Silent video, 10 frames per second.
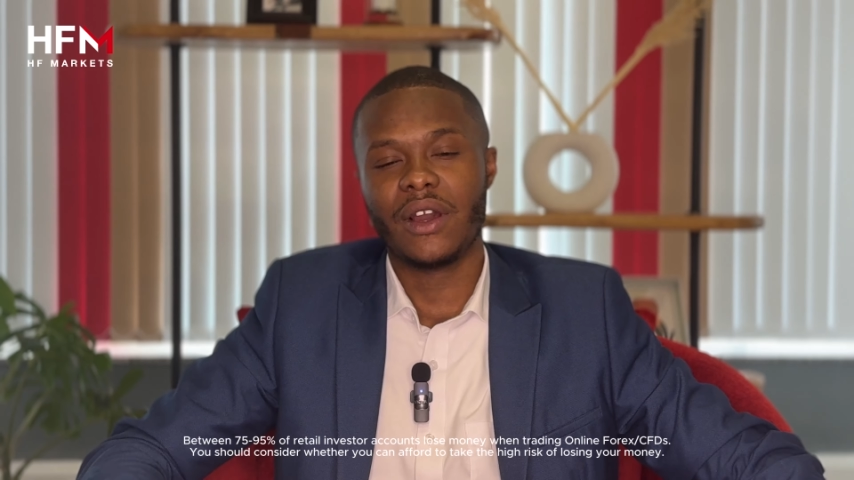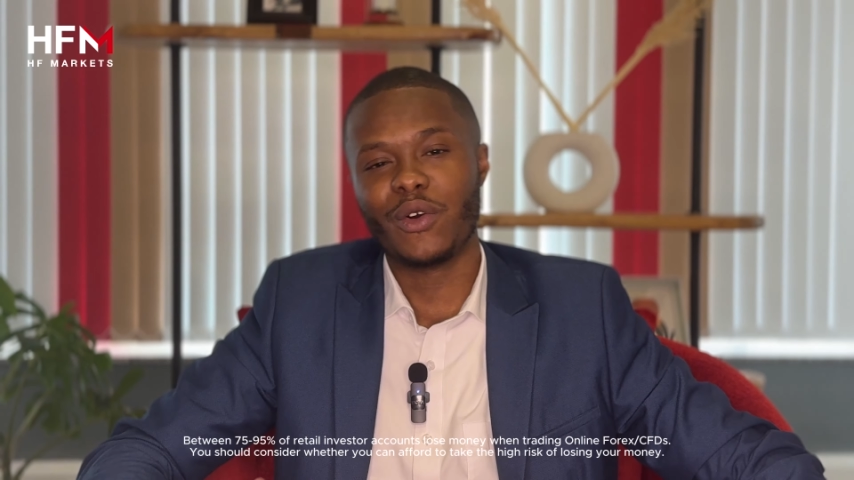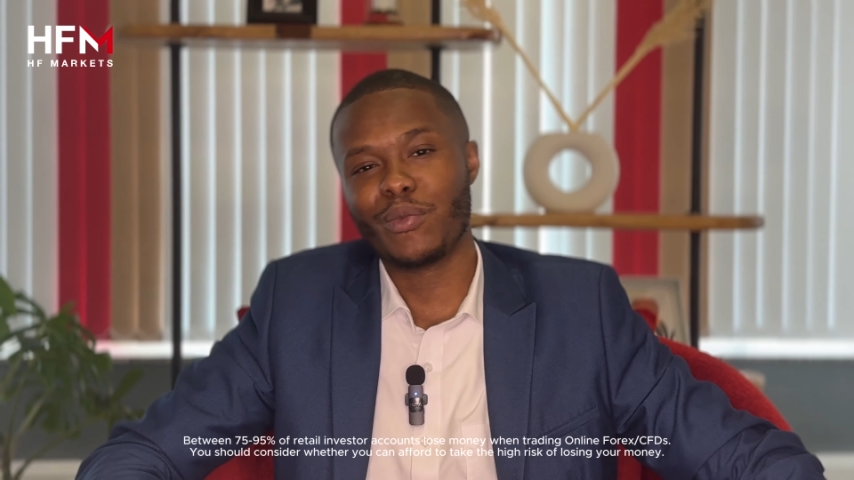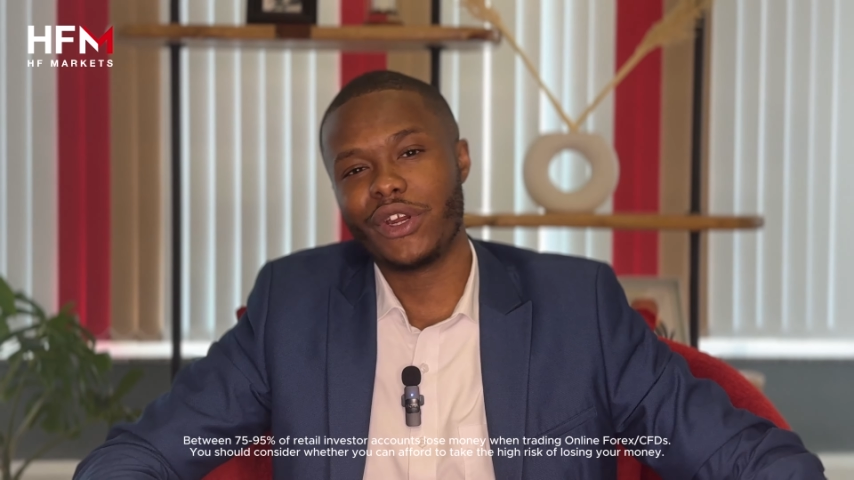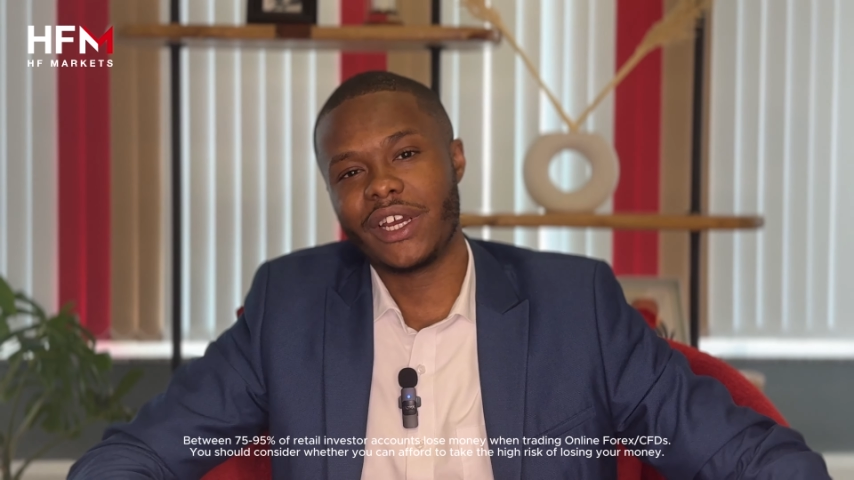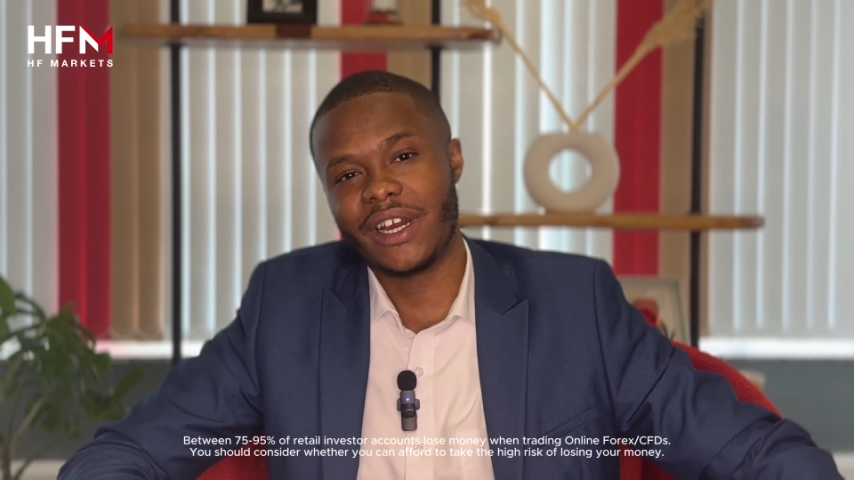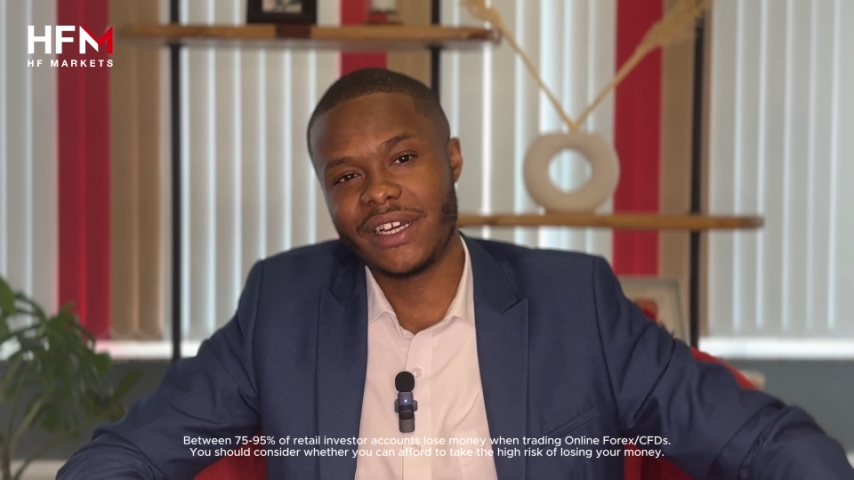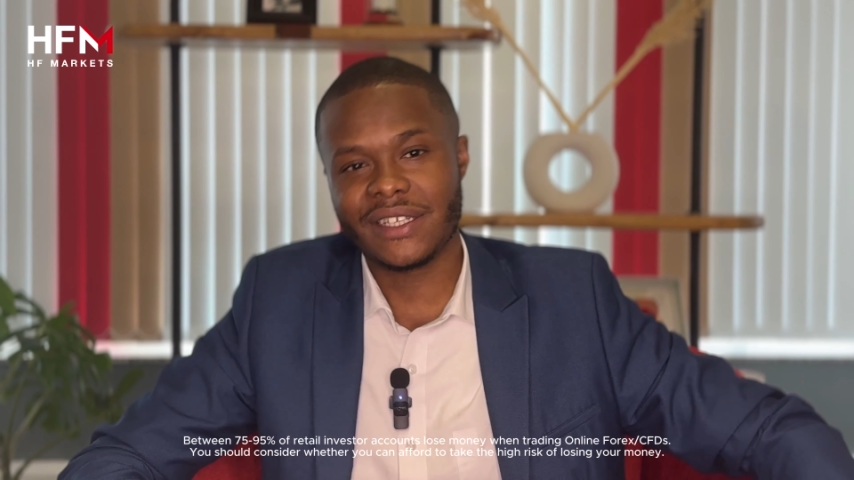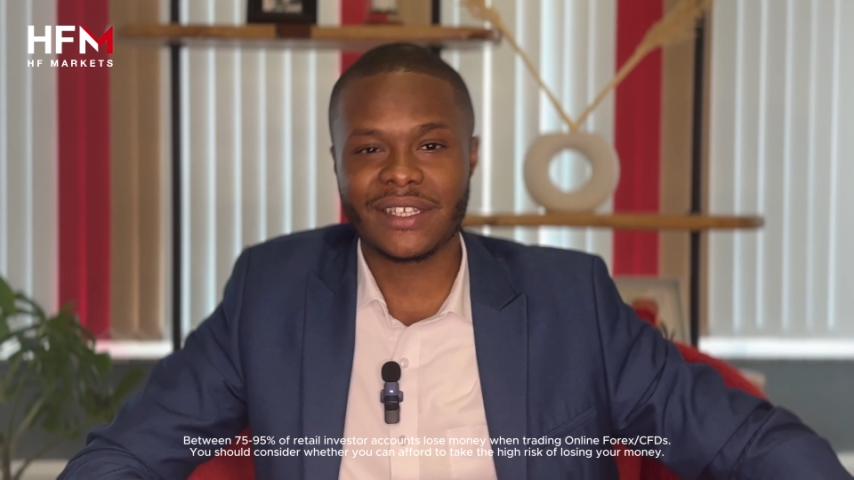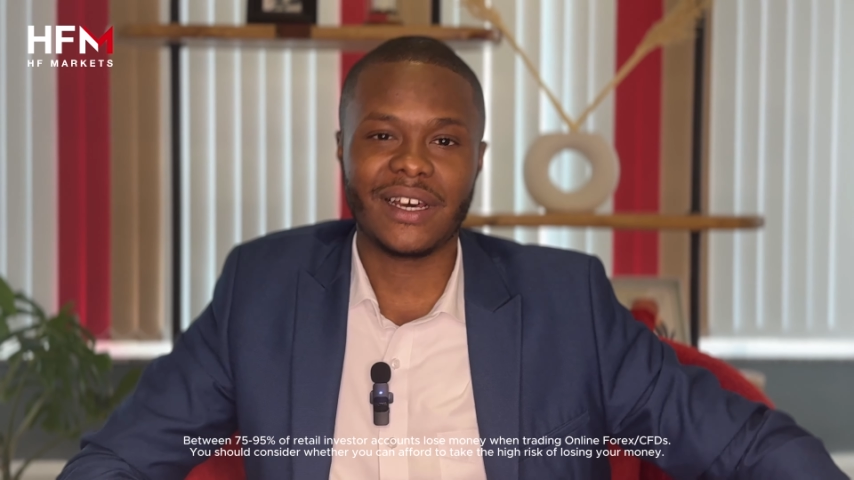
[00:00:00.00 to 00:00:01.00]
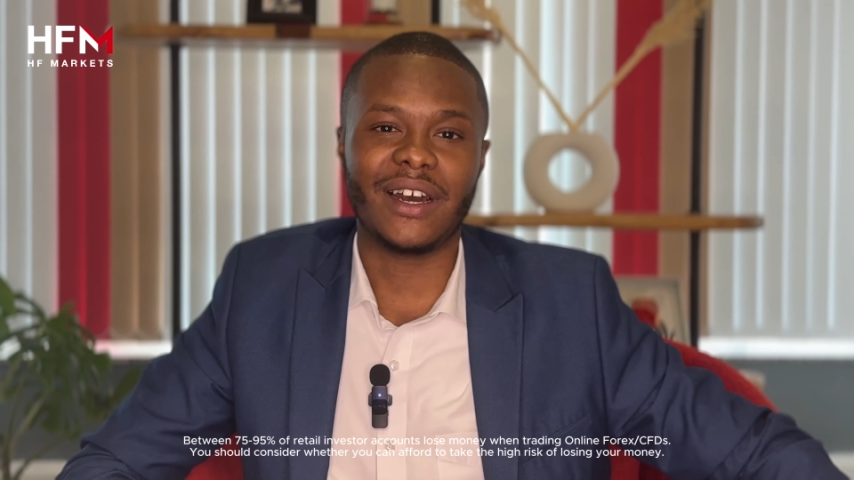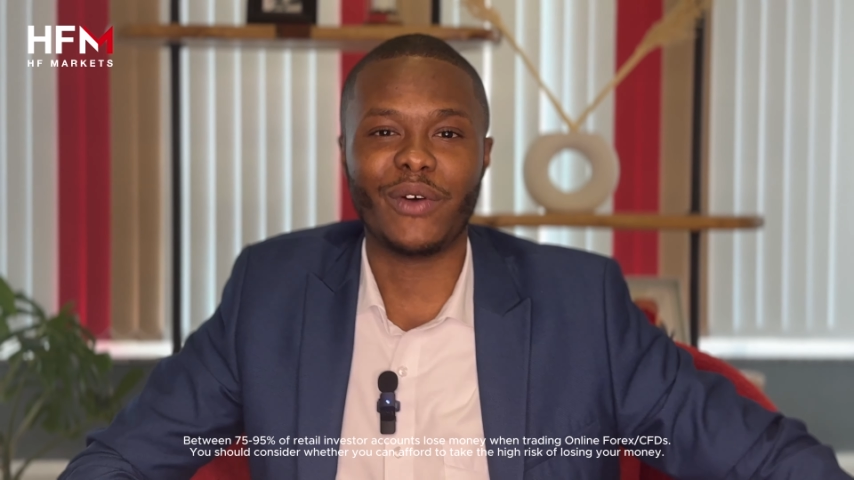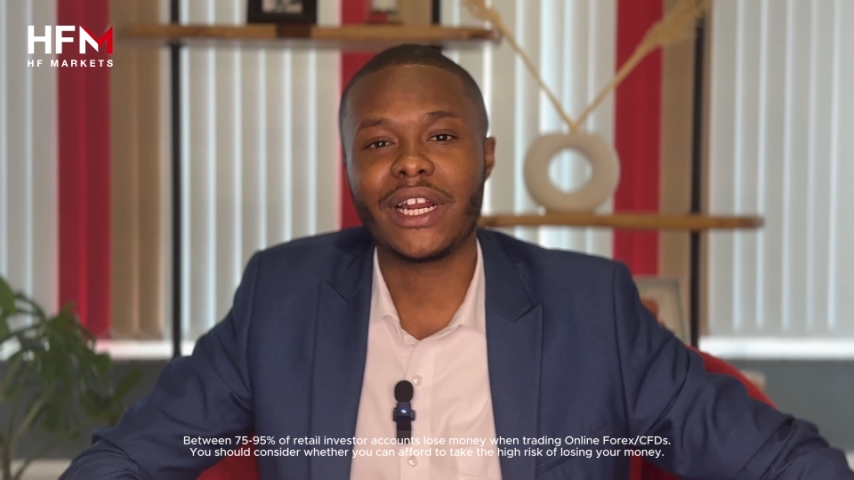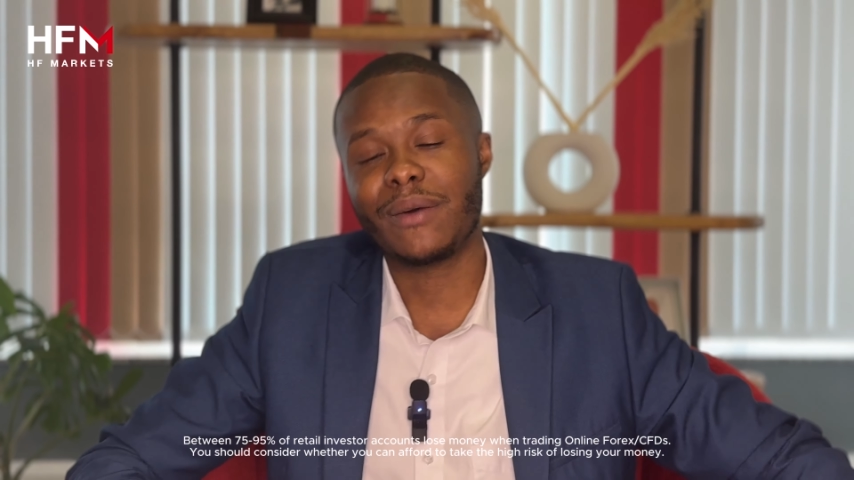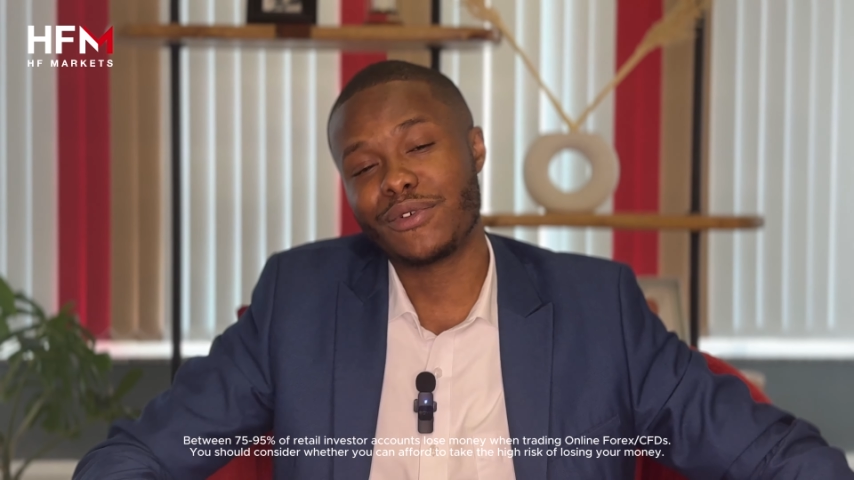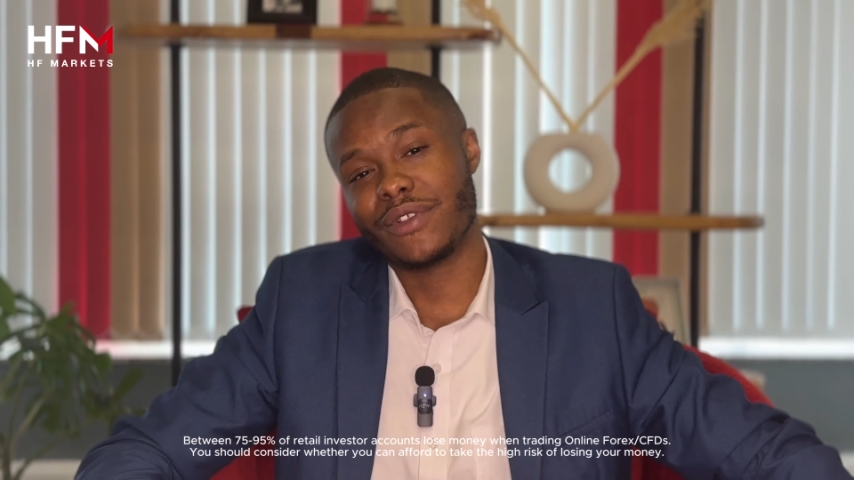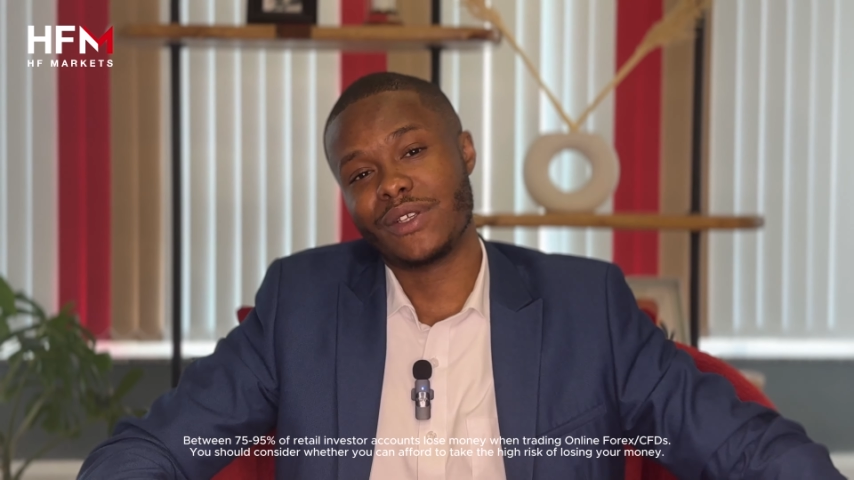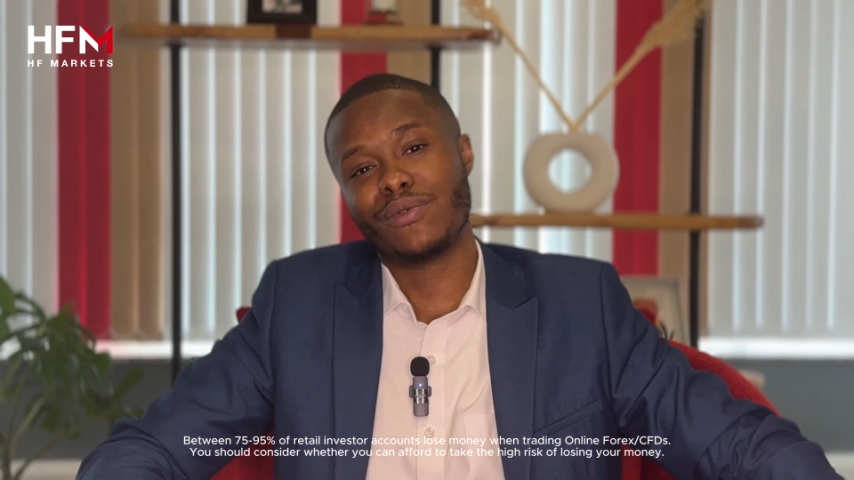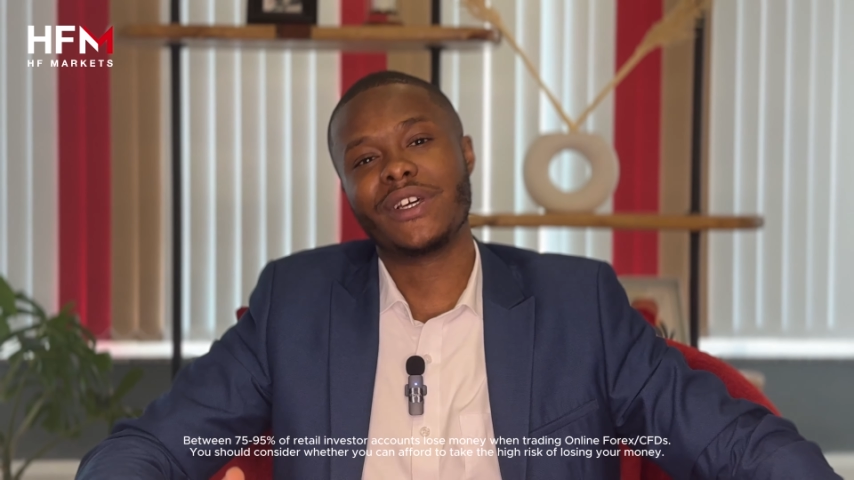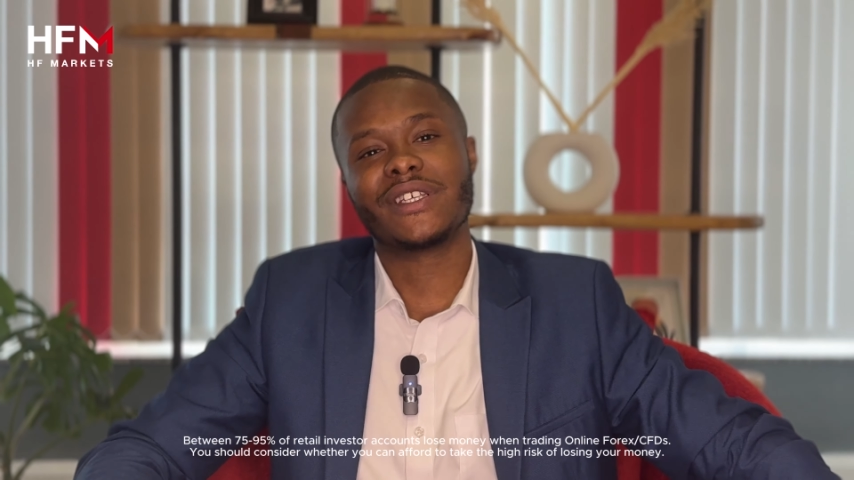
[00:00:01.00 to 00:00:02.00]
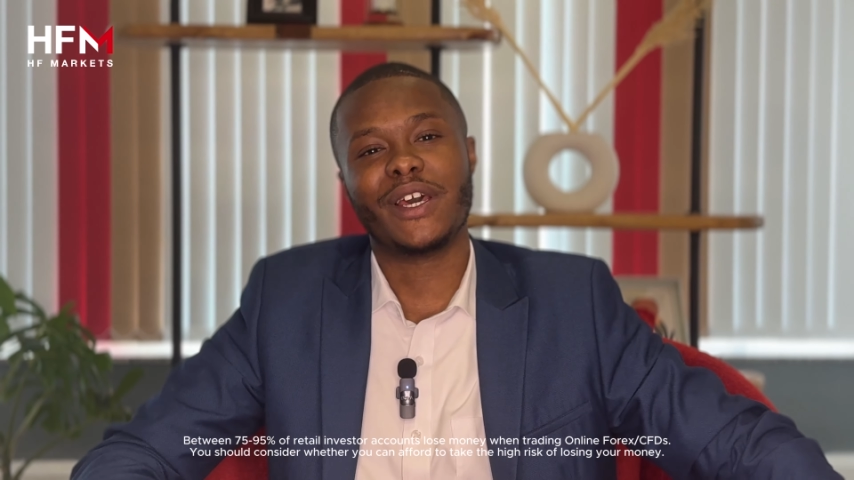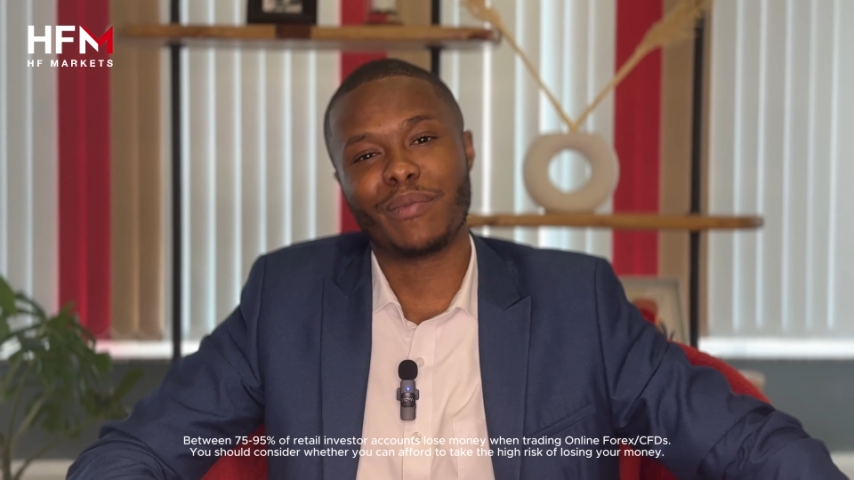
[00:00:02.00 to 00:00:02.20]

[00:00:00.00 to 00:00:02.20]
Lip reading: Good morning, guys. Welcome to this week's